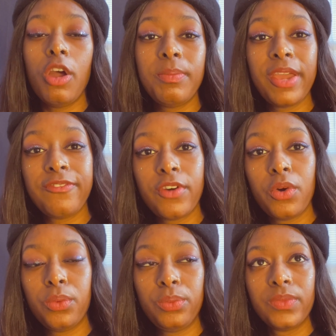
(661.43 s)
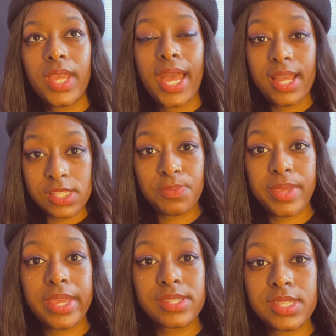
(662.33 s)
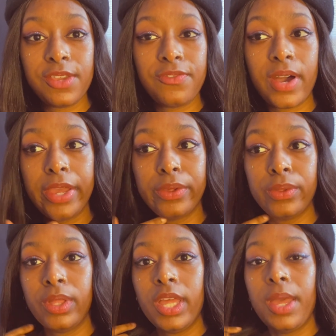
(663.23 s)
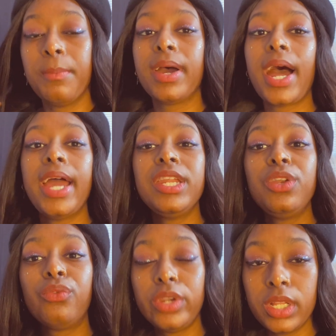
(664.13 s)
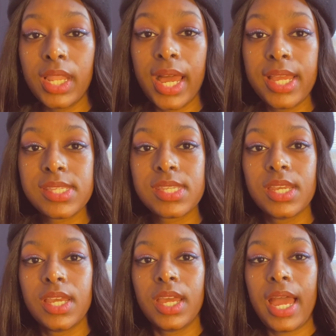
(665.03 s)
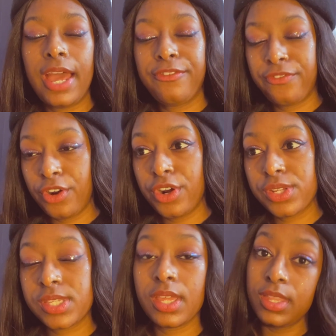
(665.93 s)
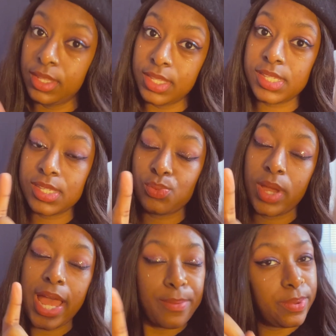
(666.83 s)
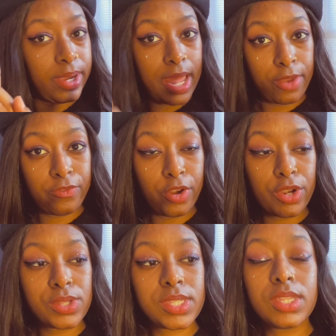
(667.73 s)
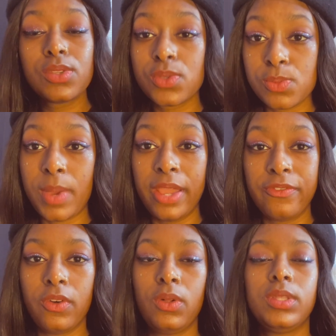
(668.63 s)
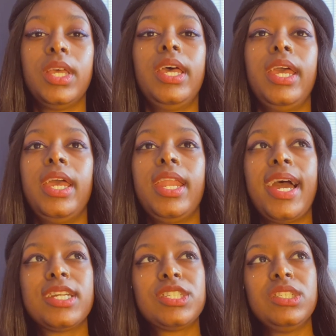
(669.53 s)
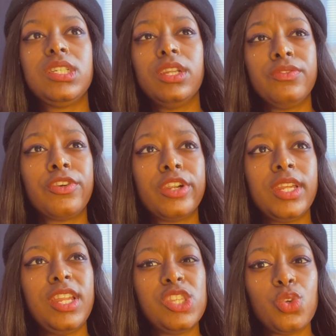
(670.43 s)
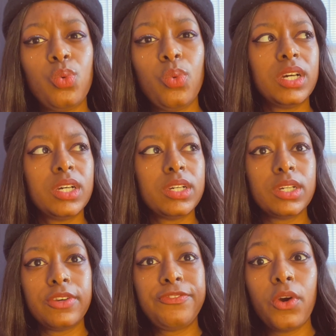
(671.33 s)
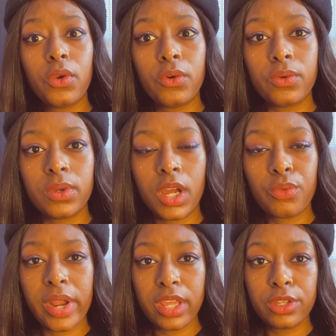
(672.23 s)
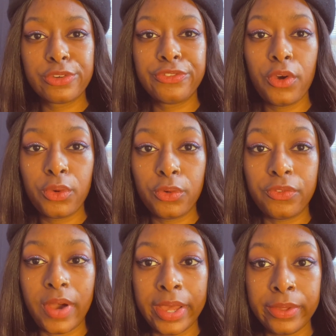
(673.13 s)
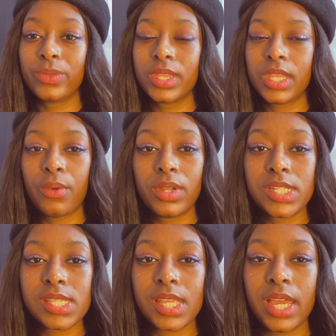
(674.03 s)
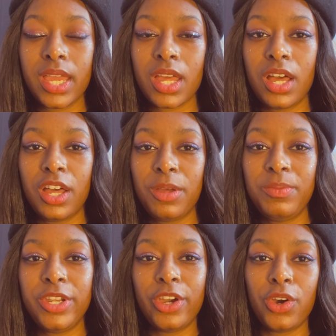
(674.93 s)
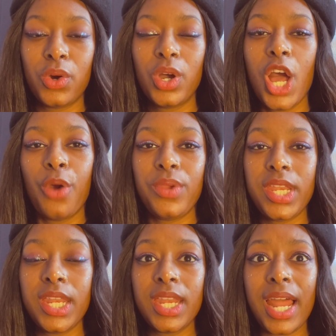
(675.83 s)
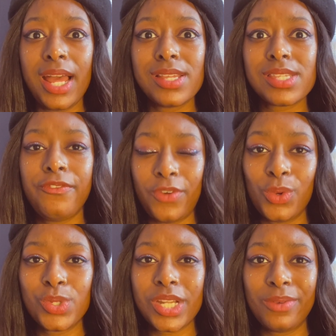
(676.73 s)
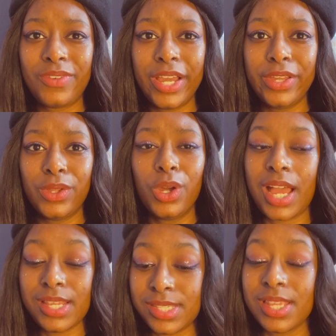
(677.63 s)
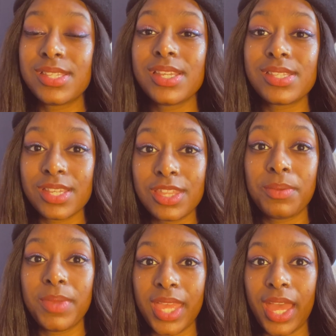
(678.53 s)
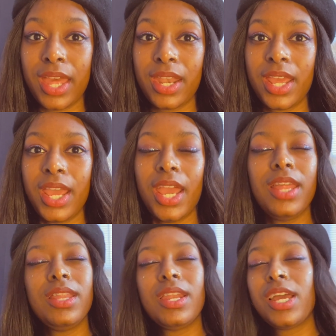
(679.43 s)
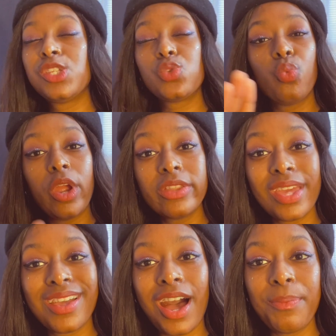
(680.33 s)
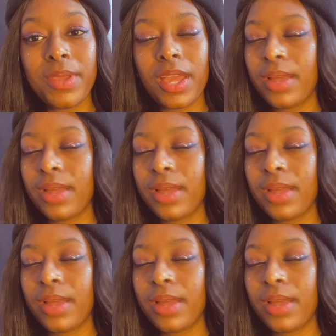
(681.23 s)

my phone as a PSD file. But I didn't realize at first, and this is what happened at first, this is my fault, it actually converted into a regular photo file. They were just like, no, we need it as Photoshop file. I sent it to them again, and then I swear they copy.